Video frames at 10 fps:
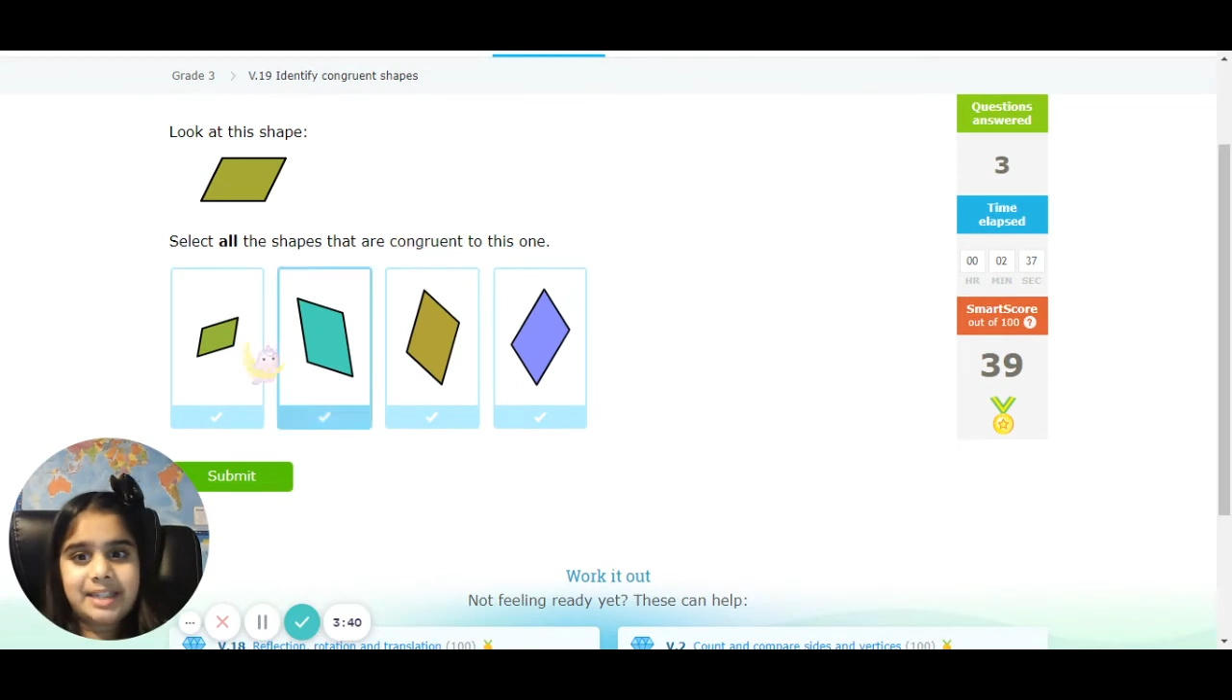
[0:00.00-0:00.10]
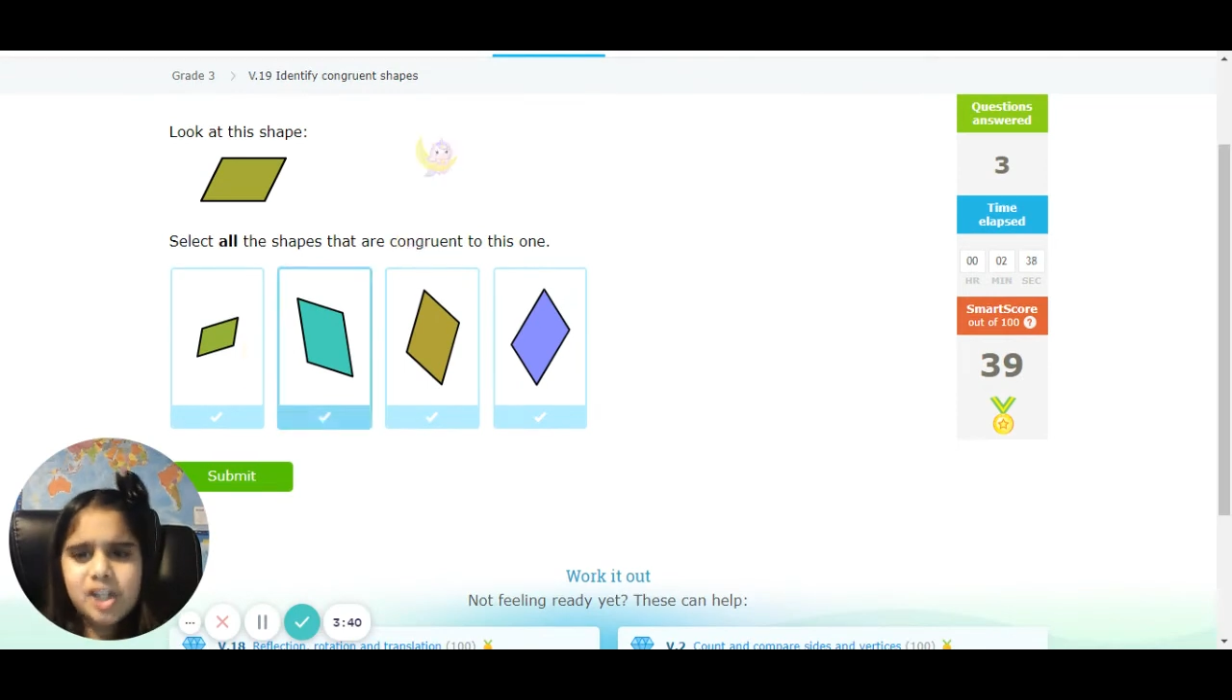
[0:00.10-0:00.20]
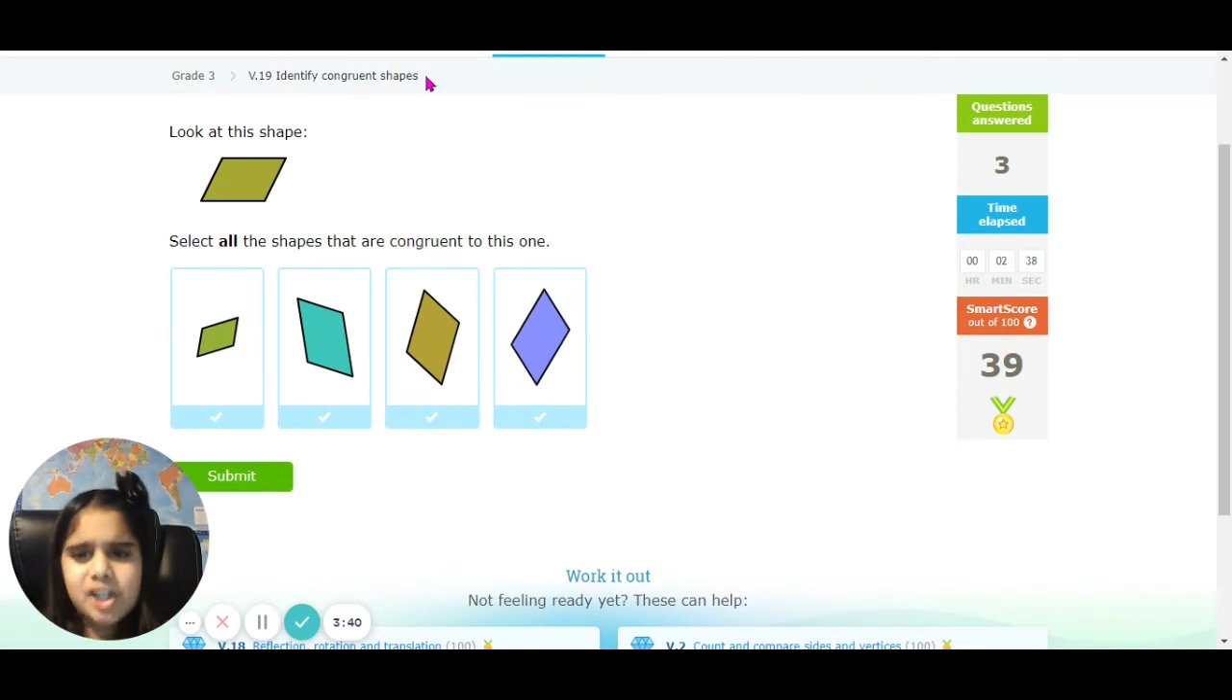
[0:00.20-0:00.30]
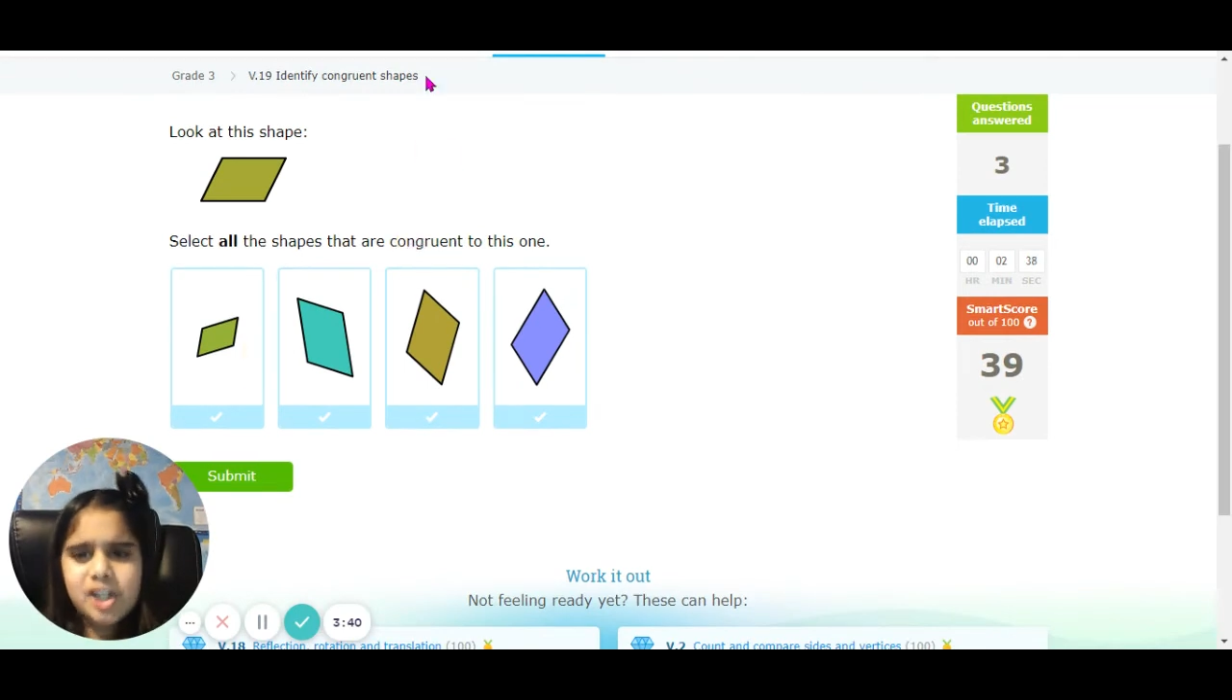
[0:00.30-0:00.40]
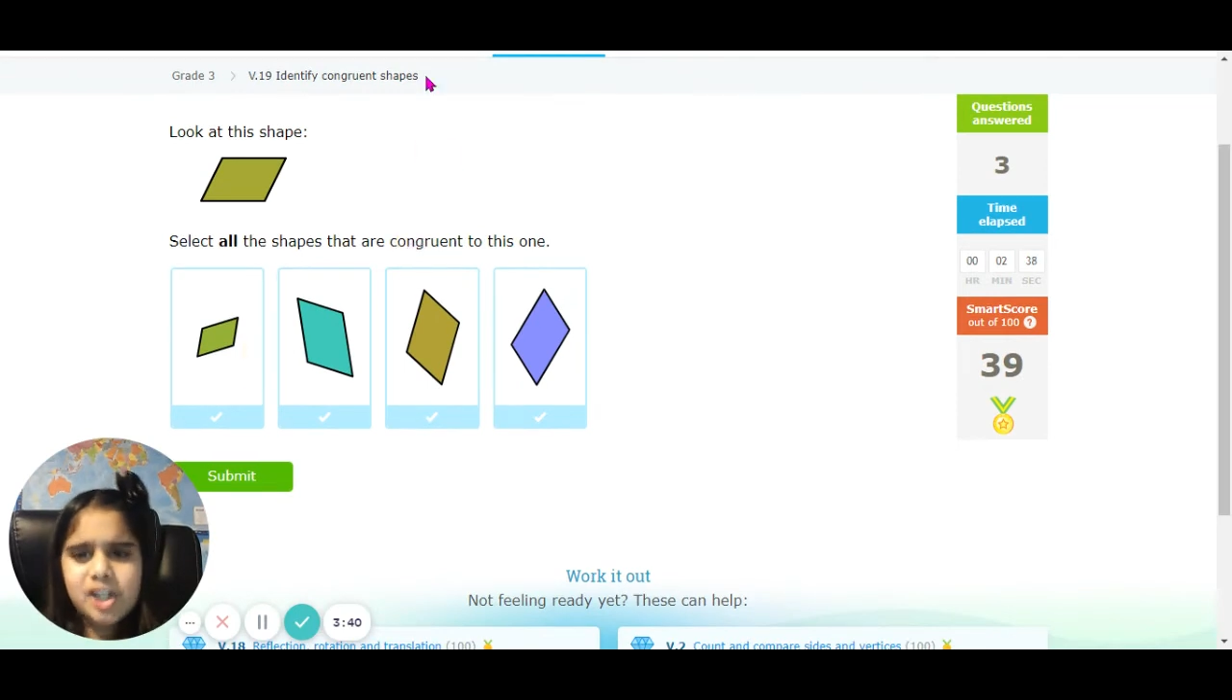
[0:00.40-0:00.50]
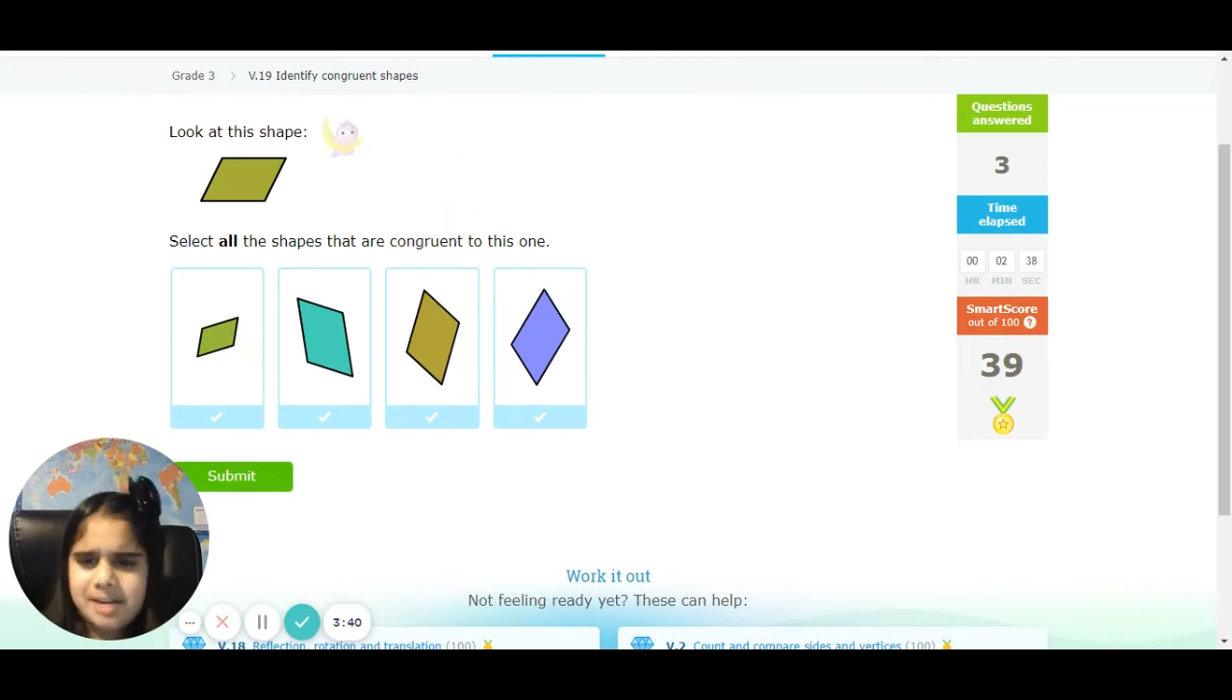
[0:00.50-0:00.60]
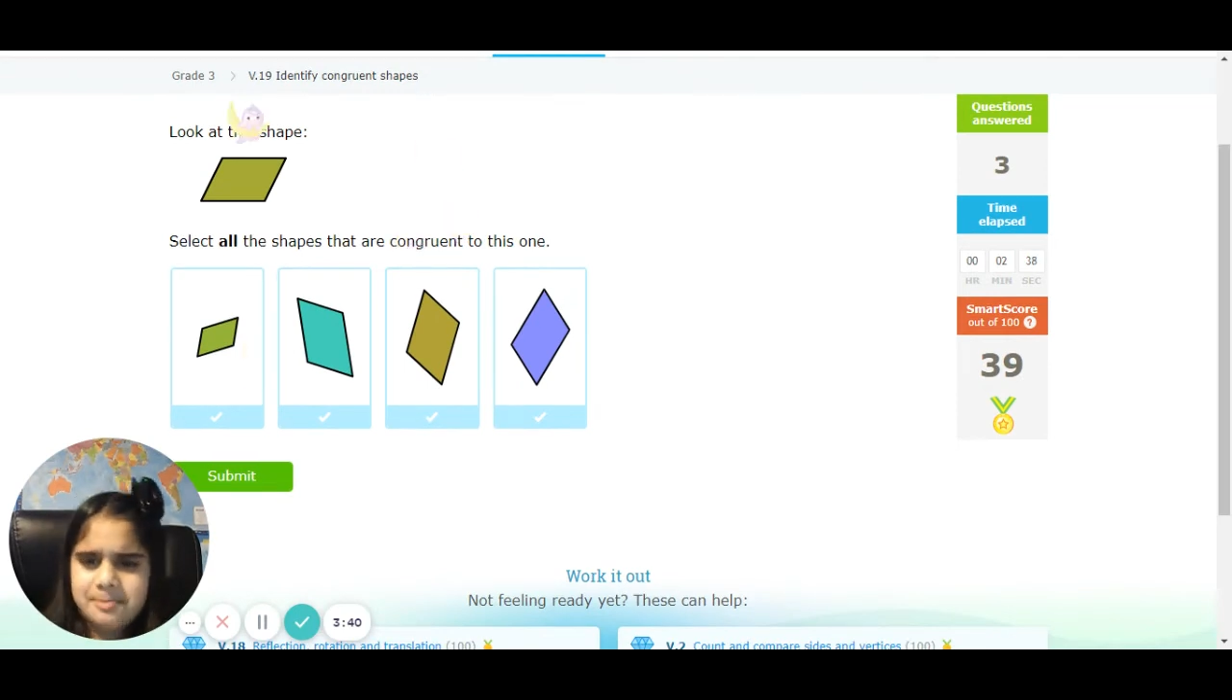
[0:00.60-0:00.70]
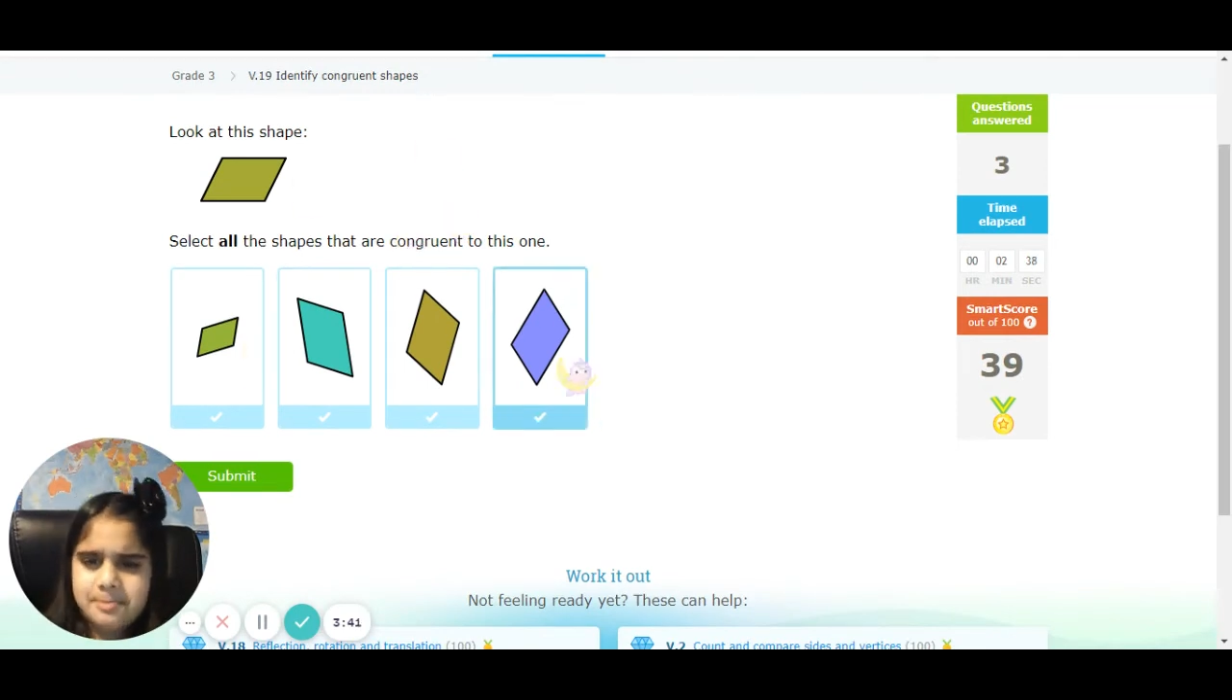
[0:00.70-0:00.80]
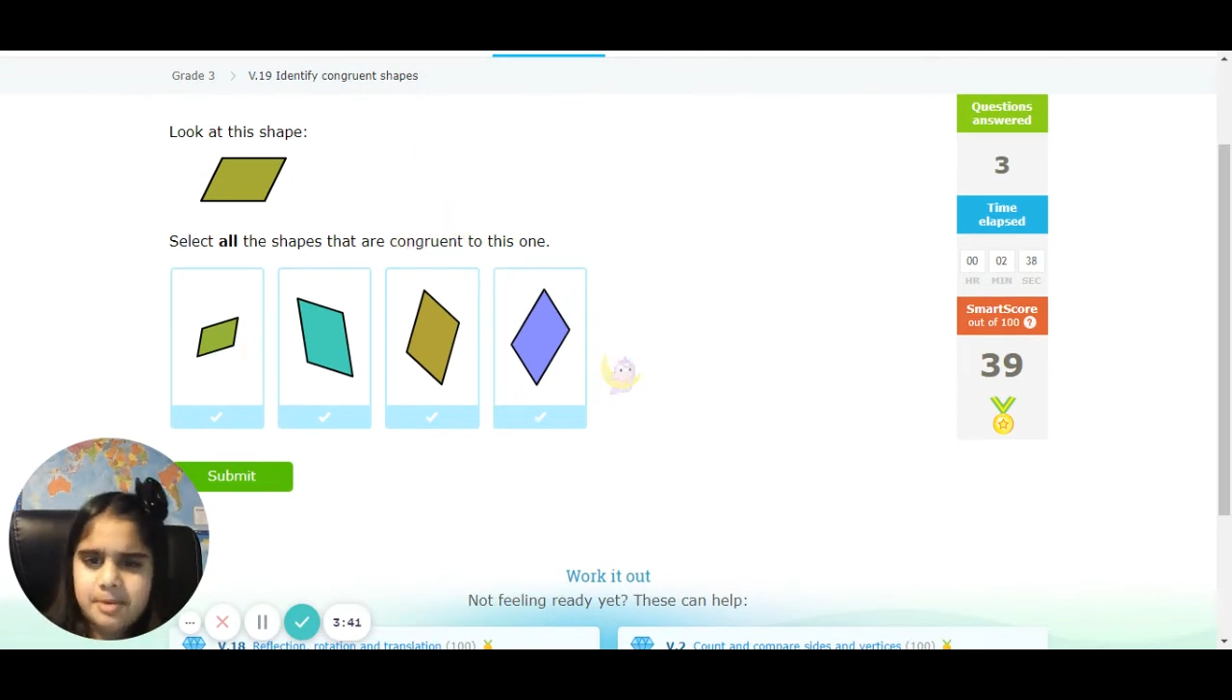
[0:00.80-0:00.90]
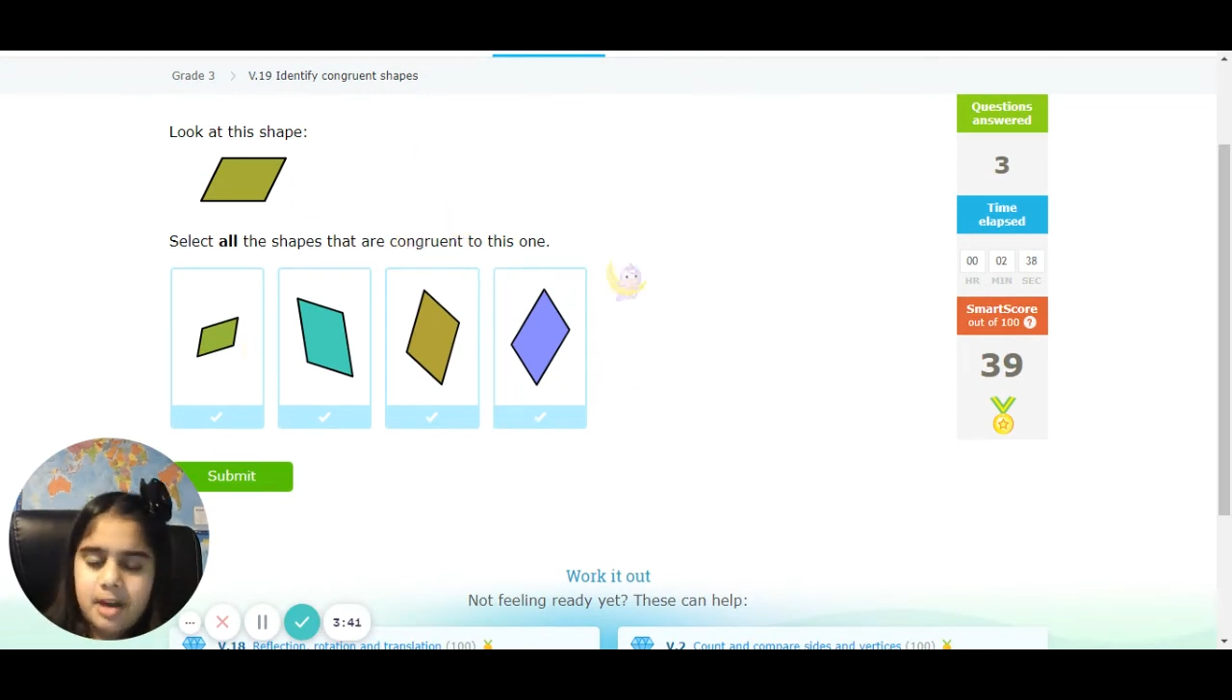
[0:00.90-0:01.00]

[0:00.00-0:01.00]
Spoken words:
this shape.